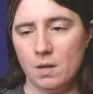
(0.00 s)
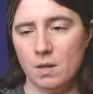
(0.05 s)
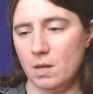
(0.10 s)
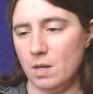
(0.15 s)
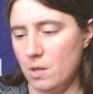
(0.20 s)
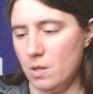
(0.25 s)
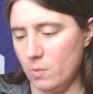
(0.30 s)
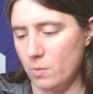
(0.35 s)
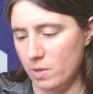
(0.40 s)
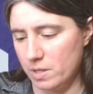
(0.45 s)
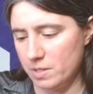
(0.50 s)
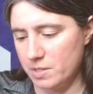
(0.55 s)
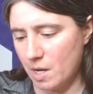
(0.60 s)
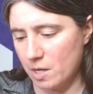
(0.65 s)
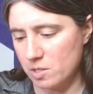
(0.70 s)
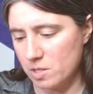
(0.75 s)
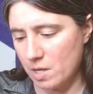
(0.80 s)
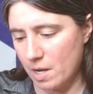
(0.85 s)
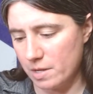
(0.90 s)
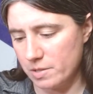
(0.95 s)
Anyway, the
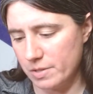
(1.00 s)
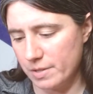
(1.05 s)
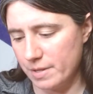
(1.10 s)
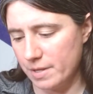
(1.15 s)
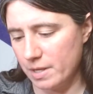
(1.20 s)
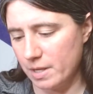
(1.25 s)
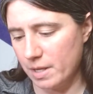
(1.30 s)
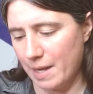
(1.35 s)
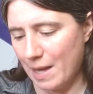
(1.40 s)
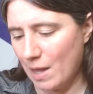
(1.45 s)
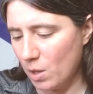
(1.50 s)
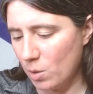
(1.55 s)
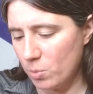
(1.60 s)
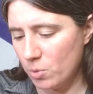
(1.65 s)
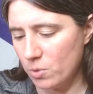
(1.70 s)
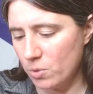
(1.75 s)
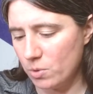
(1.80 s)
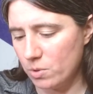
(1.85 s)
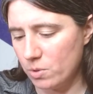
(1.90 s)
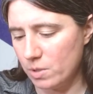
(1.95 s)
text has the
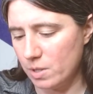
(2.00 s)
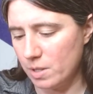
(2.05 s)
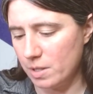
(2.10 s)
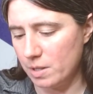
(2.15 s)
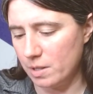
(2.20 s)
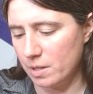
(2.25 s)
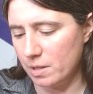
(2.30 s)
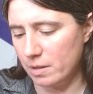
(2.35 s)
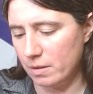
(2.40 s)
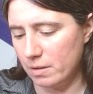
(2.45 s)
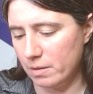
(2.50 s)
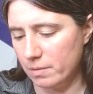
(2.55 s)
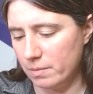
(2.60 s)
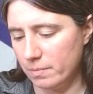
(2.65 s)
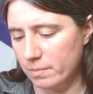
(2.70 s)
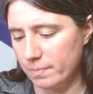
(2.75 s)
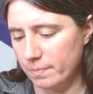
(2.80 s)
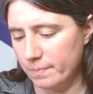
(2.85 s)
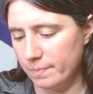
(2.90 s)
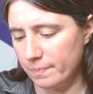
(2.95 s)
caliber and
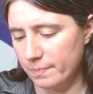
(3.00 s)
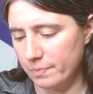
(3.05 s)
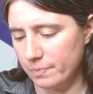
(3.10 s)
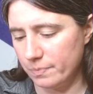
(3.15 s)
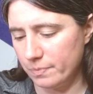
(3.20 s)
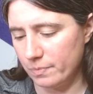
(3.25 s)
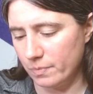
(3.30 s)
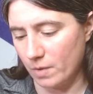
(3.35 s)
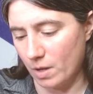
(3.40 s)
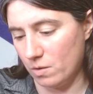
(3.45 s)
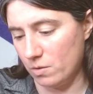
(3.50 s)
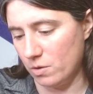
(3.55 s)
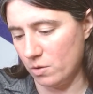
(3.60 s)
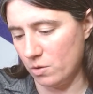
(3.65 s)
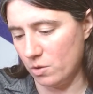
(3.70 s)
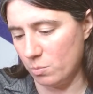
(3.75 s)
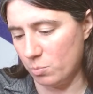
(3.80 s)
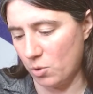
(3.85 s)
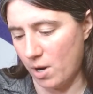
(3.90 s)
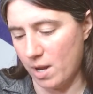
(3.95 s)

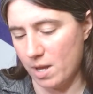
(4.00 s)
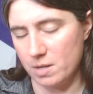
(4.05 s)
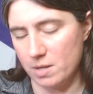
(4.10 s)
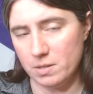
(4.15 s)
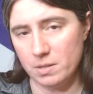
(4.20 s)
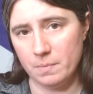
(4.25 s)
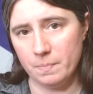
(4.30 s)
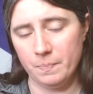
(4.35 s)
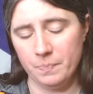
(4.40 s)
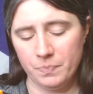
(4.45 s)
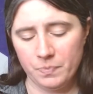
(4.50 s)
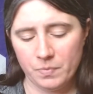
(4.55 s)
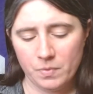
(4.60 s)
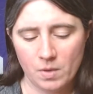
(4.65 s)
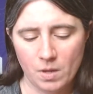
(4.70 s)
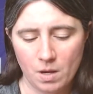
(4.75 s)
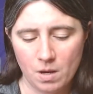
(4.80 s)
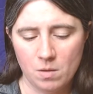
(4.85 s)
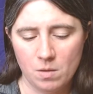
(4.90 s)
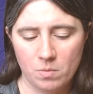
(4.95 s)
the brand.
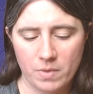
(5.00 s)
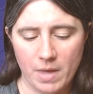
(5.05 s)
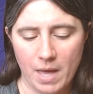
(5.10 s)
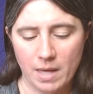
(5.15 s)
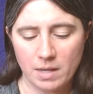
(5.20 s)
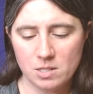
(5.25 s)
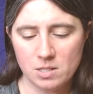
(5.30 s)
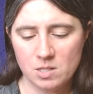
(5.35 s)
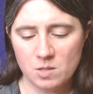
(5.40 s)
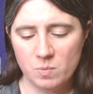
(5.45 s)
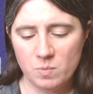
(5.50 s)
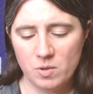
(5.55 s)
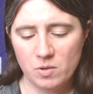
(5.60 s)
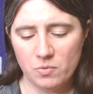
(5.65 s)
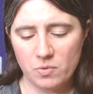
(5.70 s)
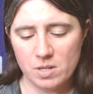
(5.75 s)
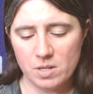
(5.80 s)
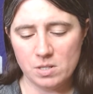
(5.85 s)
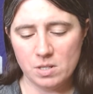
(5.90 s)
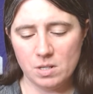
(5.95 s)
That needs to be
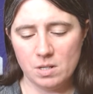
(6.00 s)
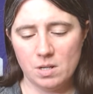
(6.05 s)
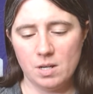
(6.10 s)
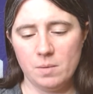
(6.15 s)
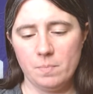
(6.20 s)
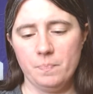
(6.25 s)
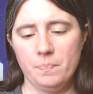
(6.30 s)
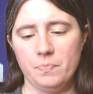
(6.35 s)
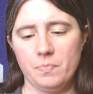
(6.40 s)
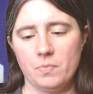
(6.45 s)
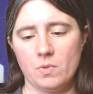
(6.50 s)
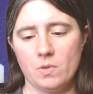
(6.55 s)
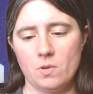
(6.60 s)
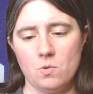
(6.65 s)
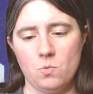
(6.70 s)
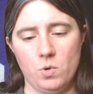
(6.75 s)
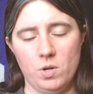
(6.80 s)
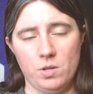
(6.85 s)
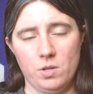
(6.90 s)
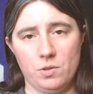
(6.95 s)
facing up
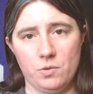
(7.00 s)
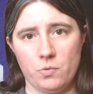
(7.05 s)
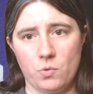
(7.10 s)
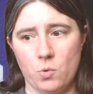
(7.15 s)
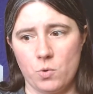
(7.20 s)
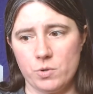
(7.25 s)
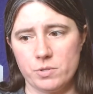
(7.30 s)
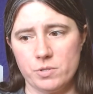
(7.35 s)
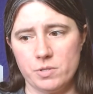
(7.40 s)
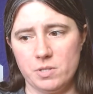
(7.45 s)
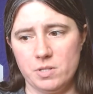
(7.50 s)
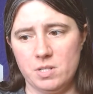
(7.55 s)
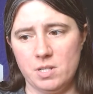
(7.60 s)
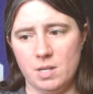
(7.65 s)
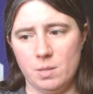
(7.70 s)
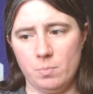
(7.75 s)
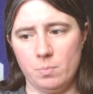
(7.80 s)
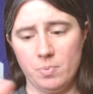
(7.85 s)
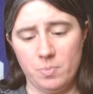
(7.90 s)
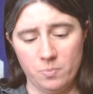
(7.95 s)
with, of course, the
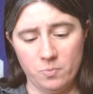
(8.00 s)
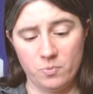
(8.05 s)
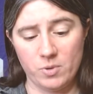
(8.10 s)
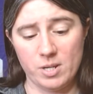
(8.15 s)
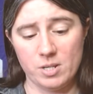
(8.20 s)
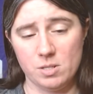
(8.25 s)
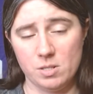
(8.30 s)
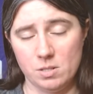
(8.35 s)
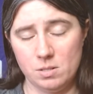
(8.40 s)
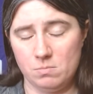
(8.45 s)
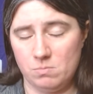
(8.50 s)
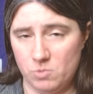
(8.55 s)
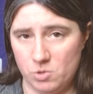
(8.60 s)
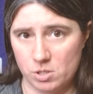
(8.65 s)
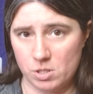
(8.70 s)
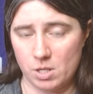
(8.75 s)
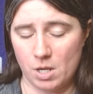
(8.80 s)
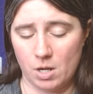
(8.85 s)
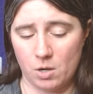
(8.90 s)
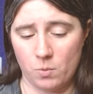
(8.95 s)
tip facing
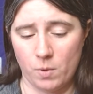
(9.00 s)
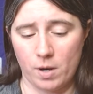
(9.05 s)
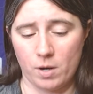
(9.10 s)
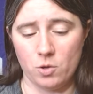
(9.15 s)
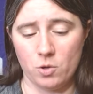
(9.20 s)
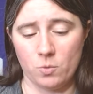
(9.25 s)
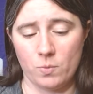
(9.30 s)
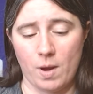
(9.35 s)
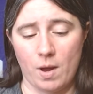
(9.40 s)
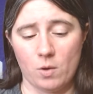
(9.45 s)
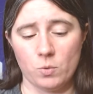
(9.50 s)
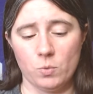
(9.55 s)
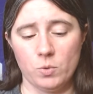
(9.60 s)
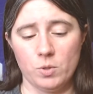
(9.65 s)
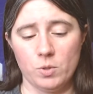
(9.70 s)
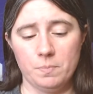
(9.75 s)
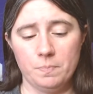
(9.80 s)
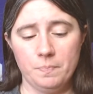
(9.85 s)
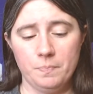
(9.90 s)
just like a regular round would.